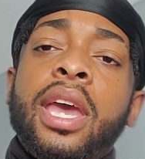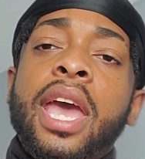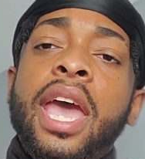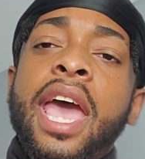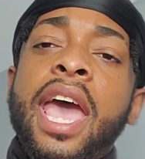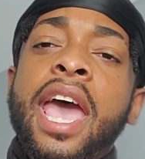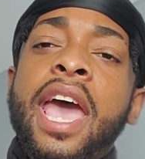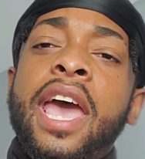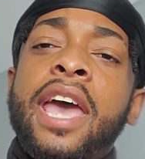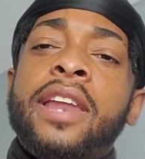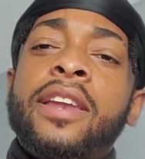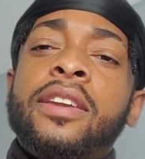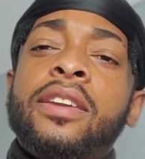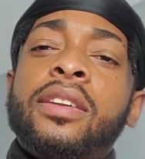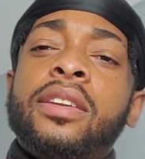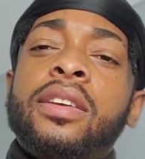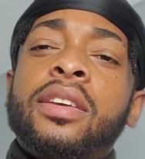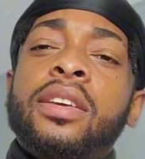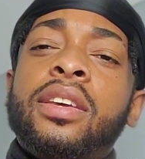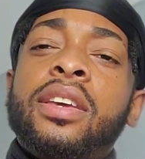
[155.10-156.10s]

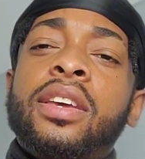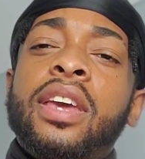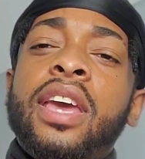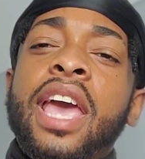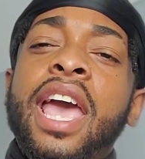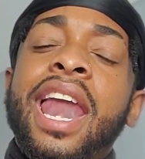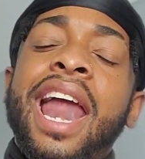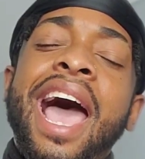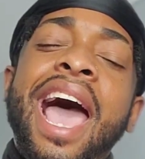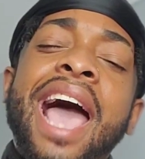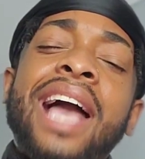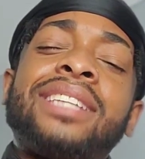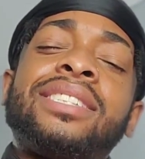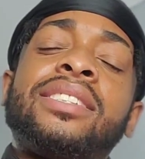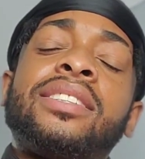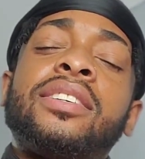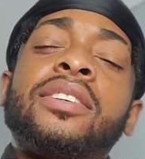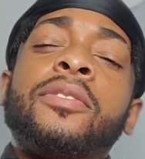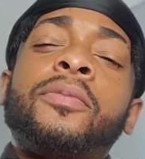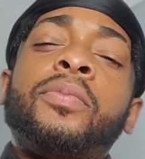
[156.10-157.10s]
and I
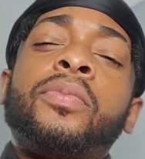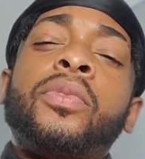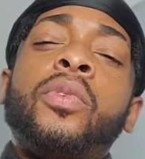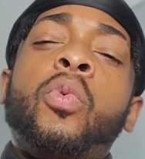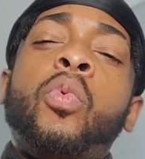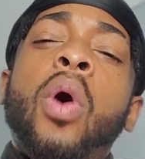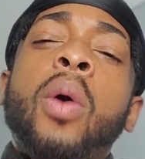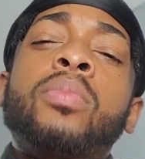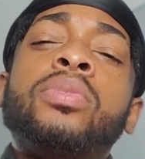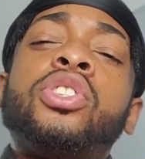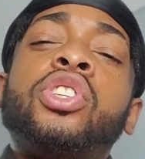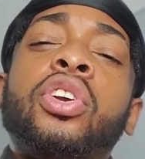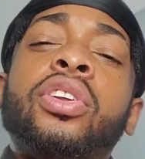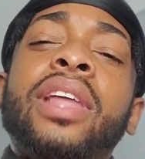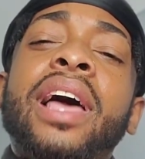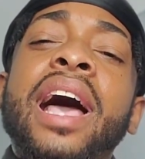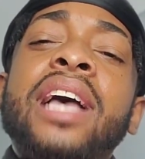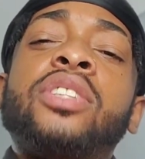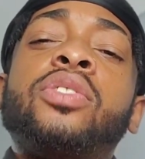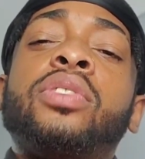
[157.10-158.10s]
asked her, when was your
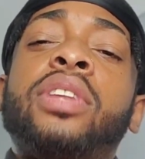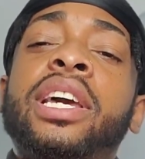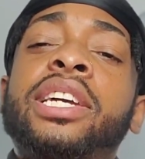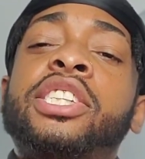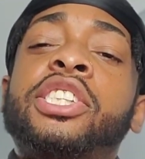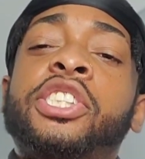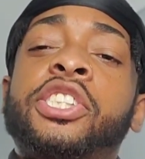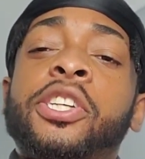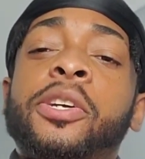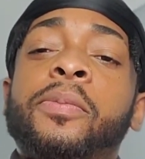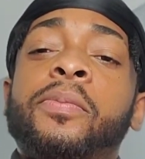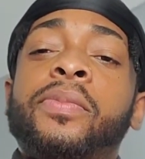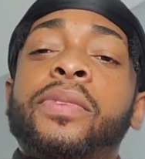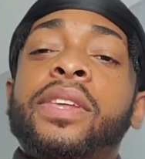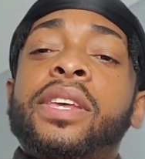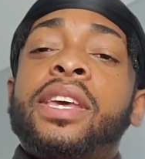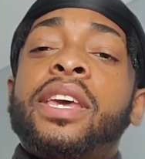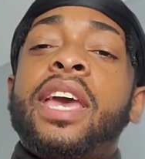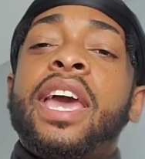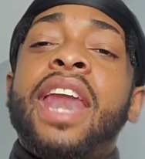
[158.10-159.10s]
last relationship
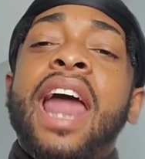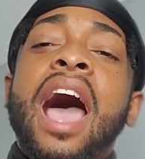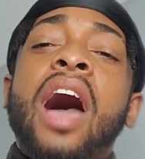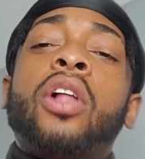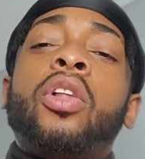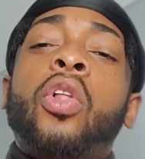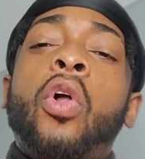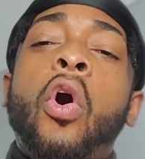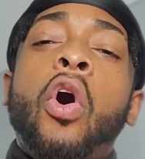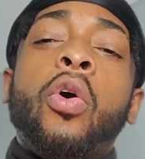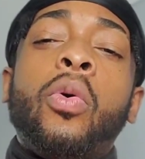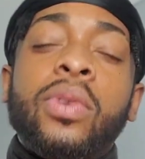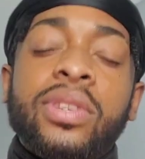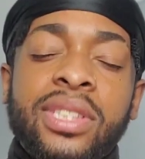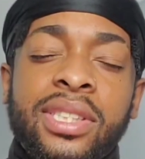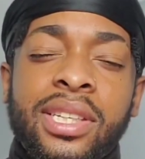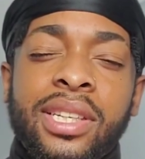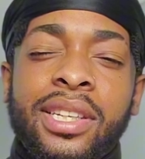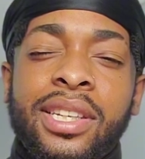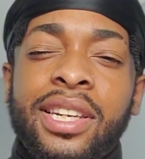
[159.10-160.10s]
and how long
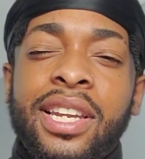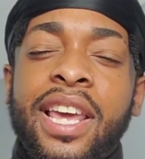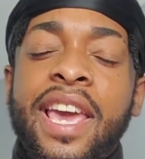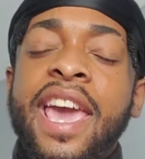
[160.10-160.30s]
was it?